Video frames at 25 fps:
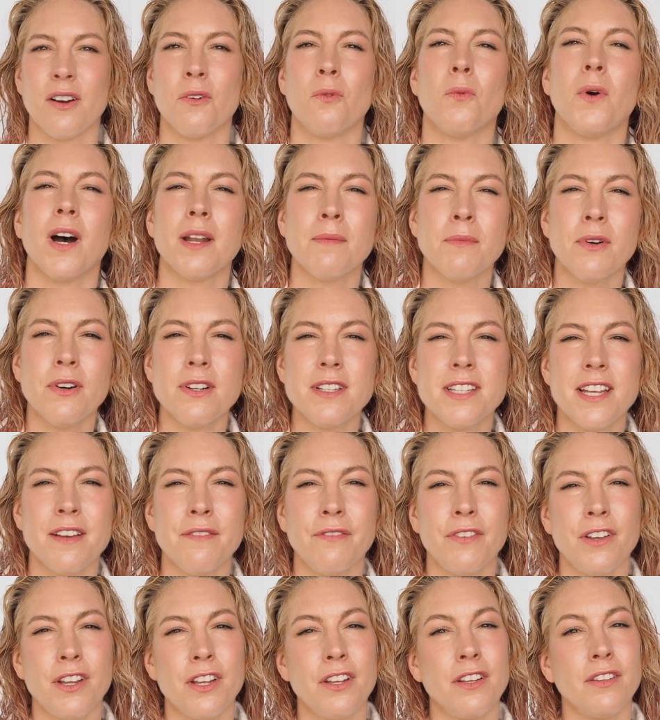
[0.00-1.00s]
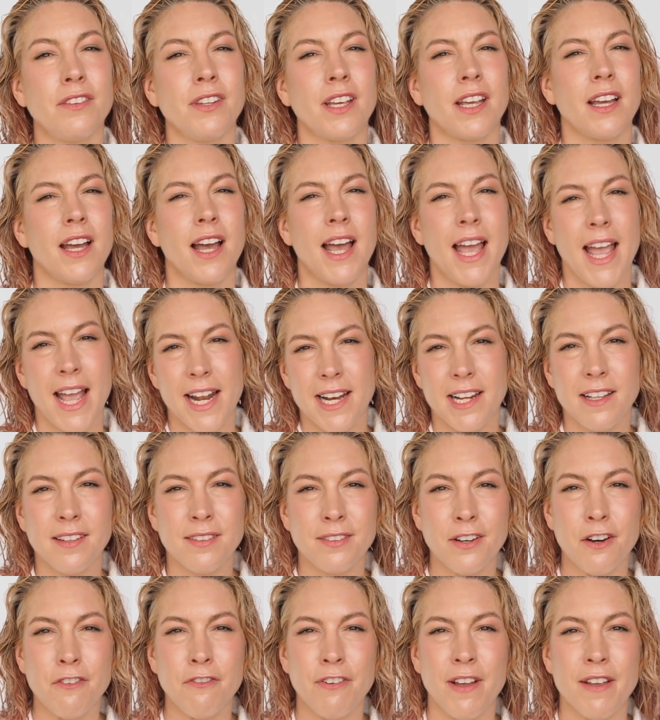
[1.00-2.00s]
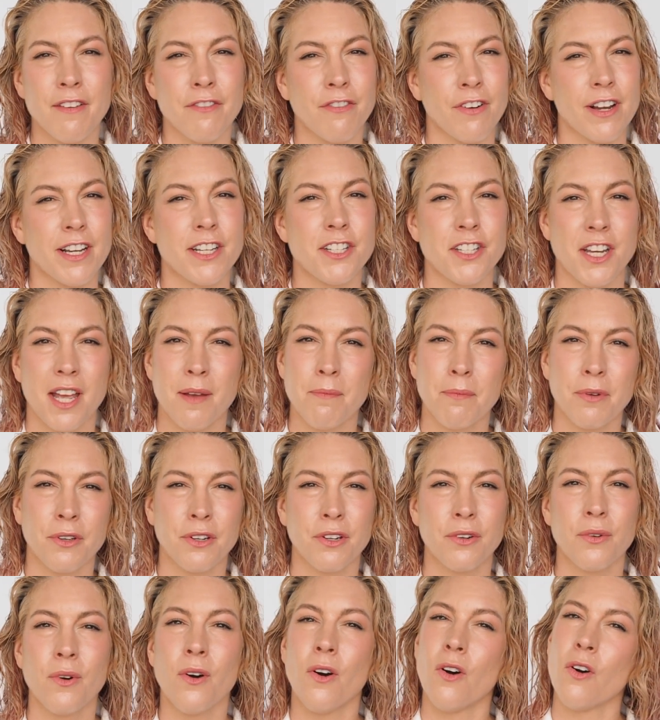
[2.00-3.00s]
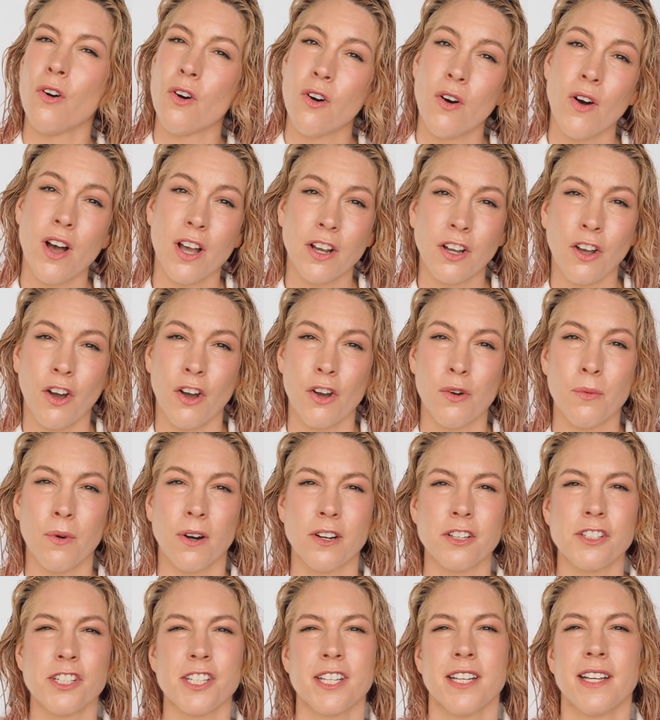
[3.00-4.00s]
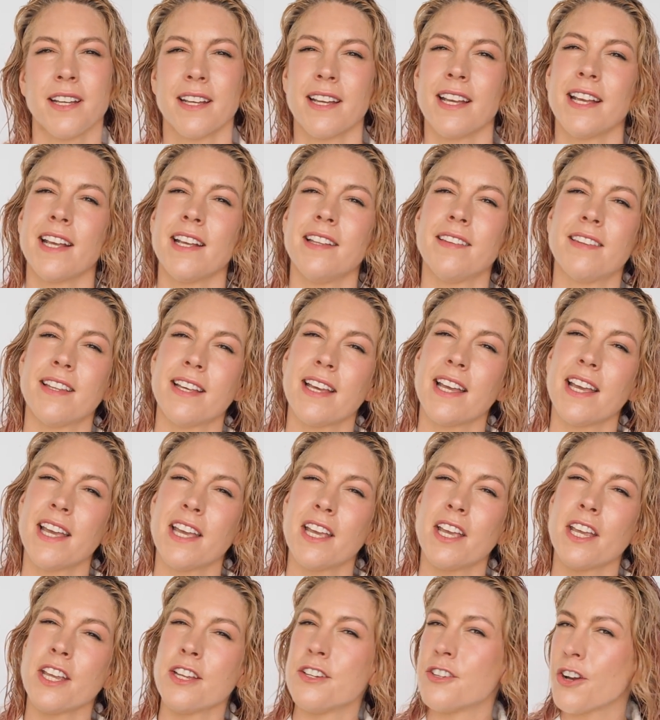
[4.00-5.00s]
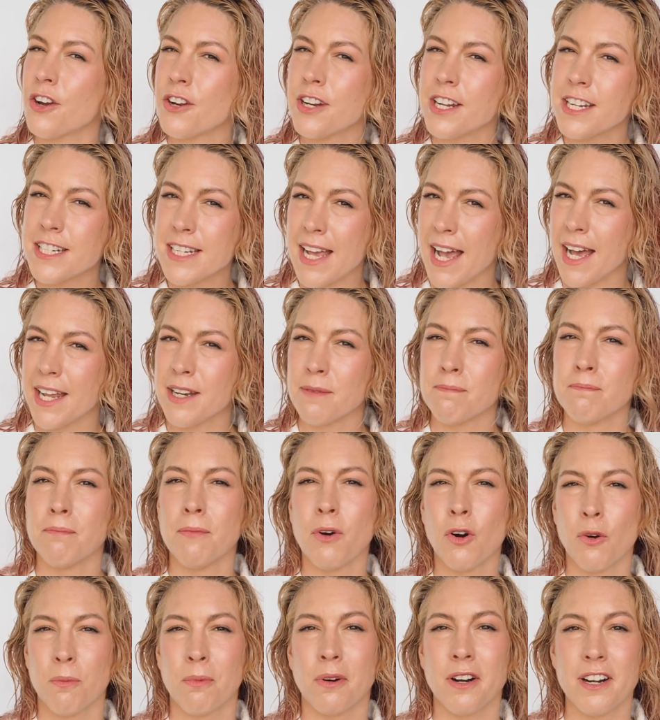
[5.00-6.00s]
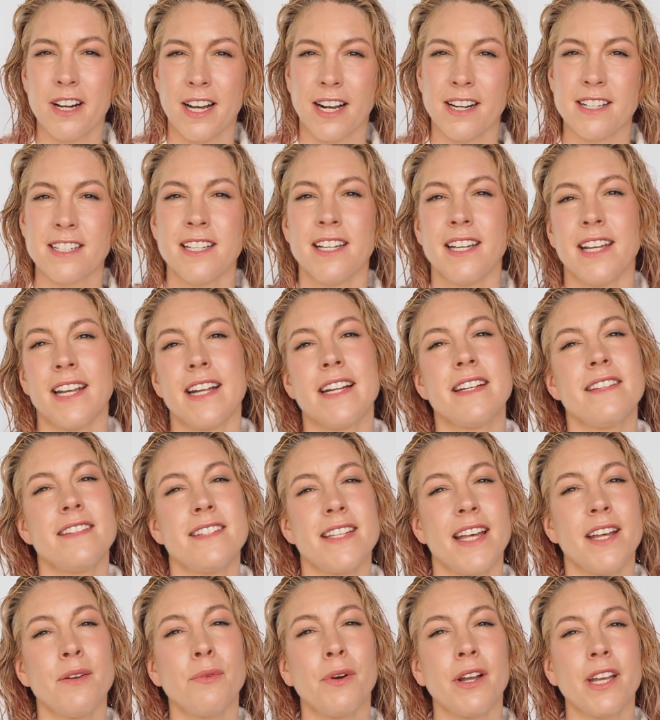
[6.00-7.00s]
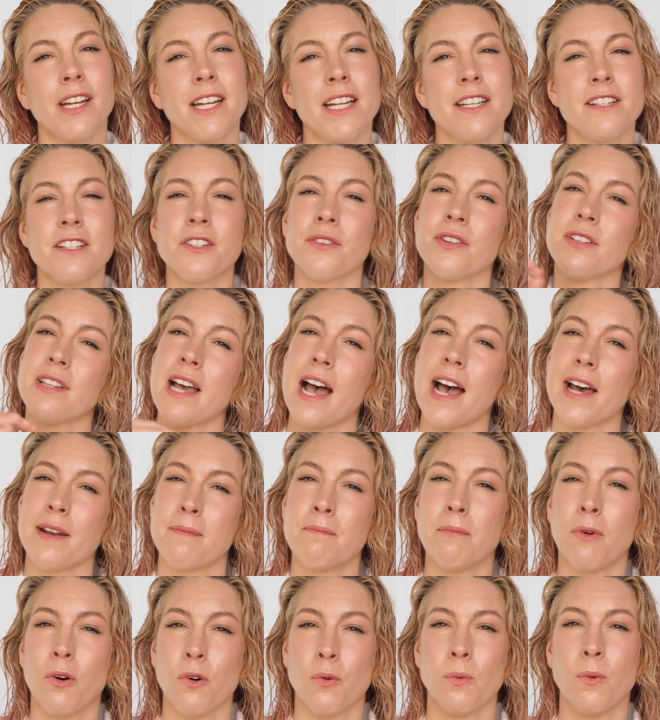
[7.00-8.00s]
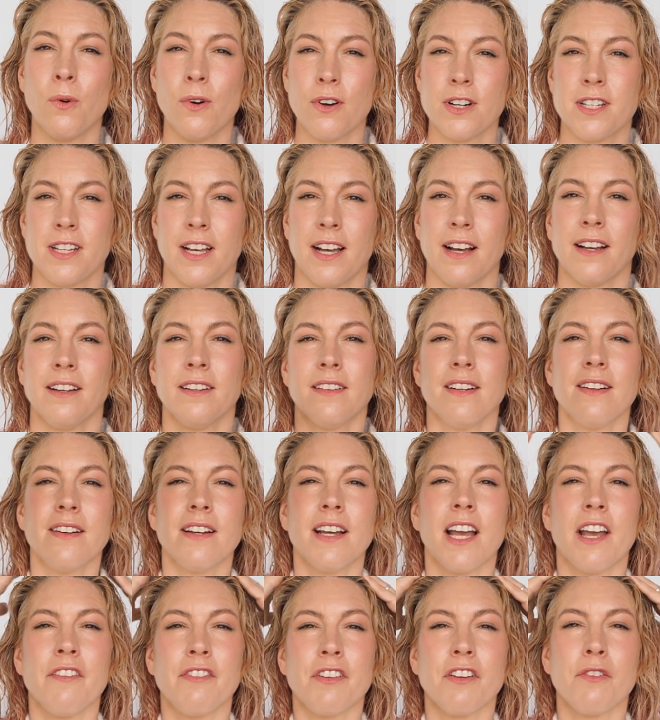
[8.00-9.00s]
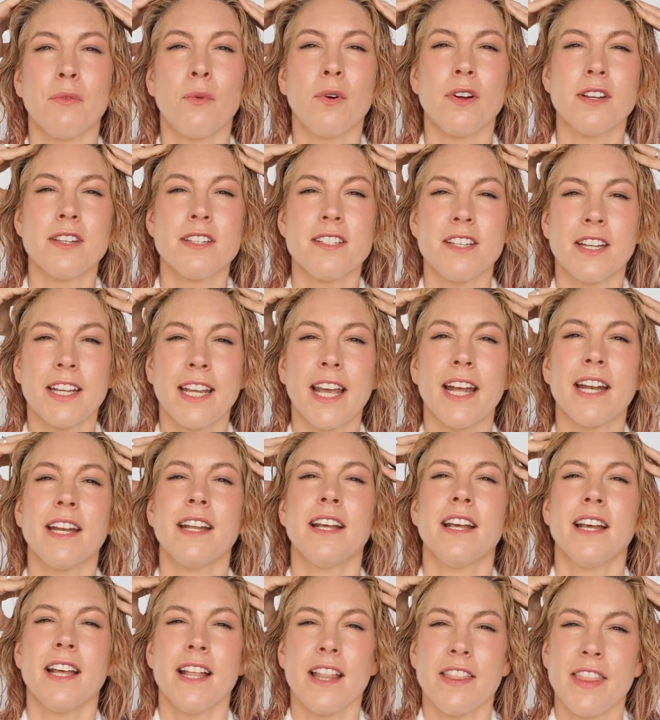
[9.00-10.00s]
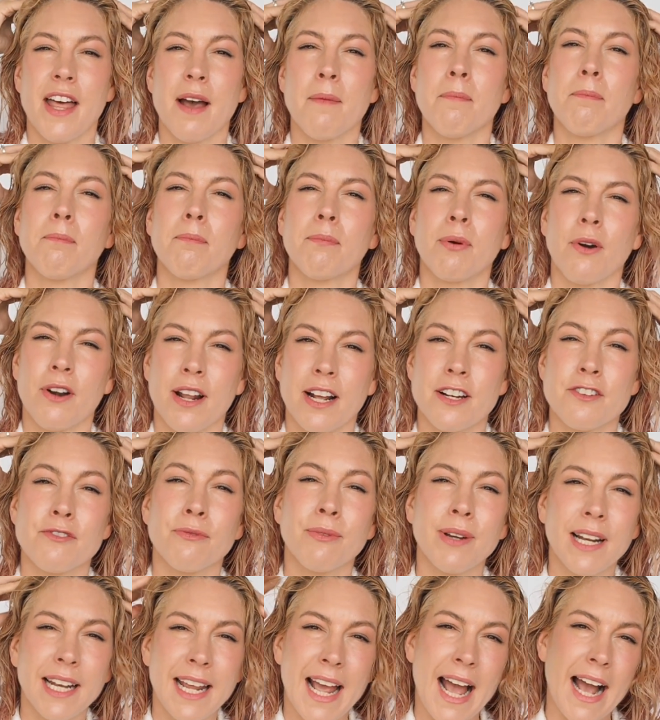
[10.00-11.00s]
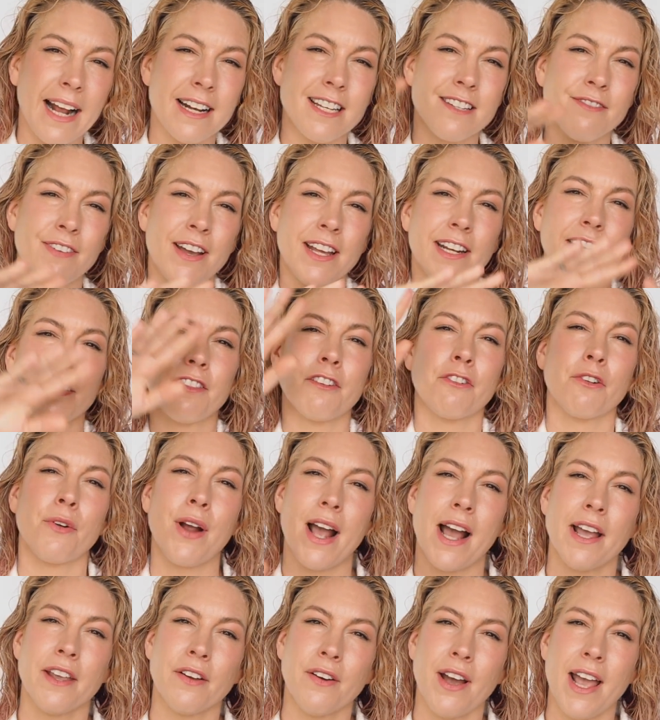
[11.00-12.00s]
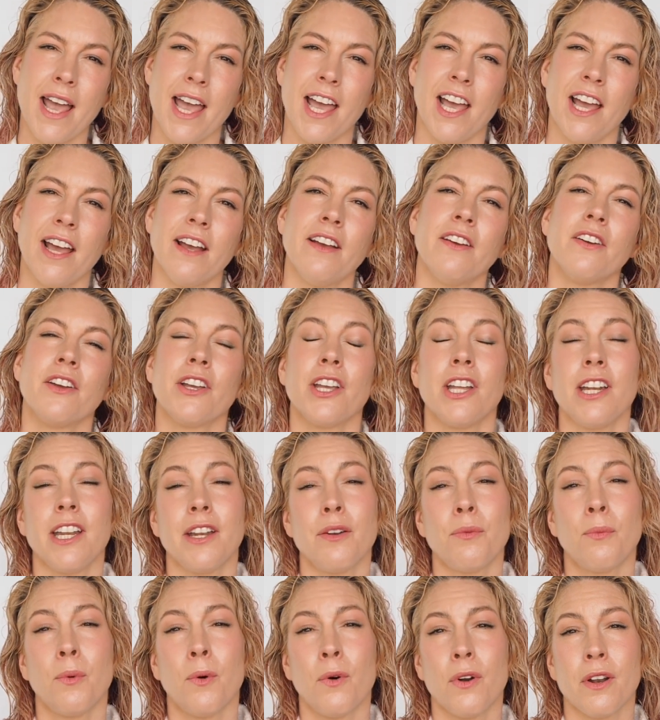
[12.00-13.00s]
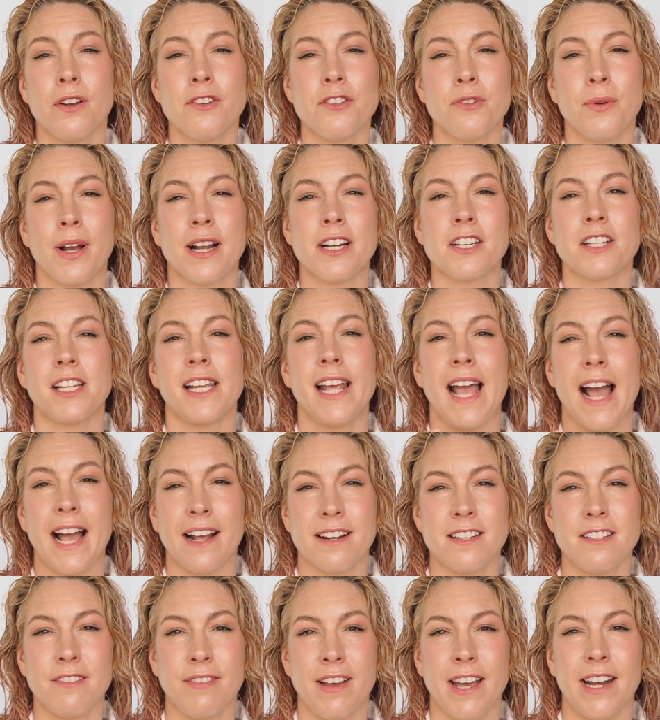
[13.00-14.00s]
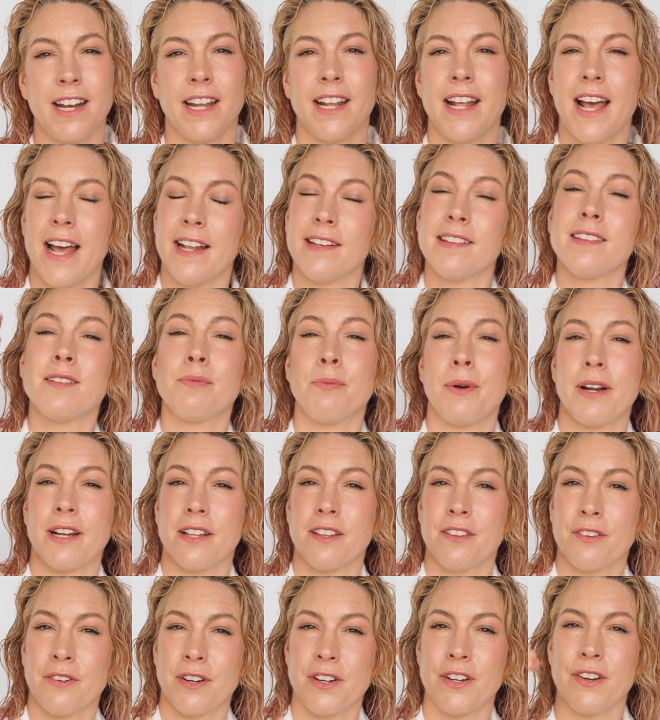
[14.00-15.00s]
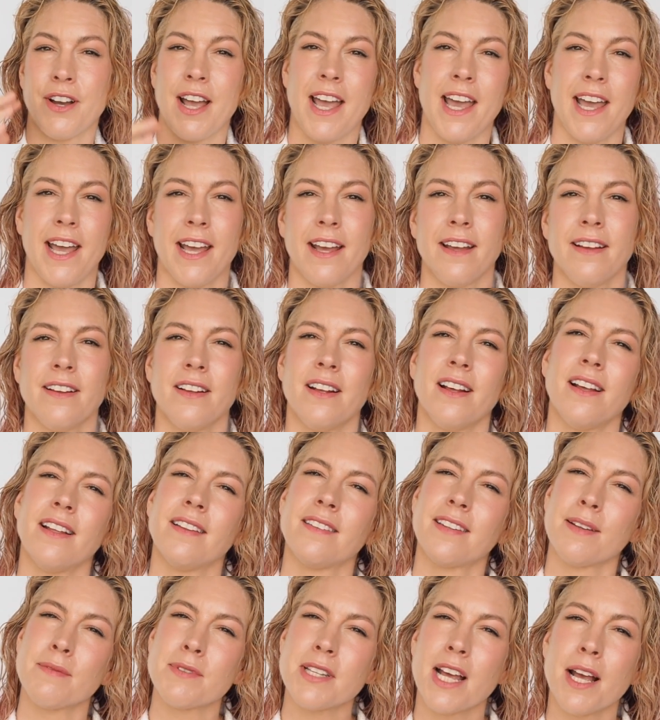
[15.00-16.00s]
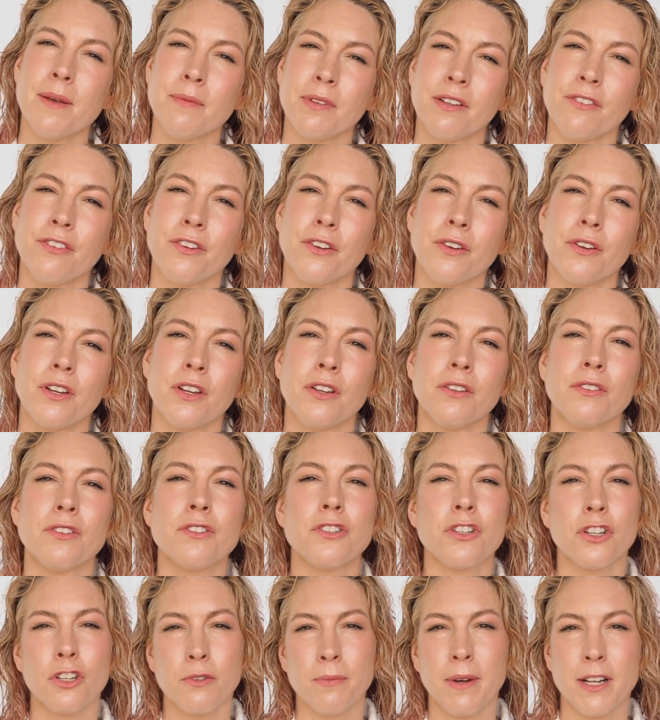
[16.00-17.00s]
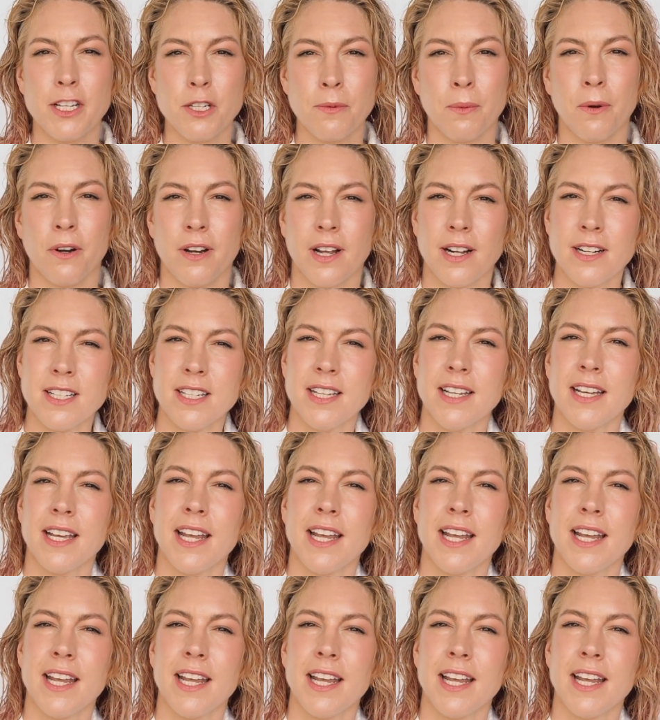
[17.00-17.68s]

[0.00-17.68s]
One more tip for using any sulfate-free shampoo or a co-wash is that you don't need to add more product. Instead, what you need to do is add more water. If you want to get that product really activated throughout your hair, you need water to actually activate it and spread it through your hair. Sometimes if you use too much product,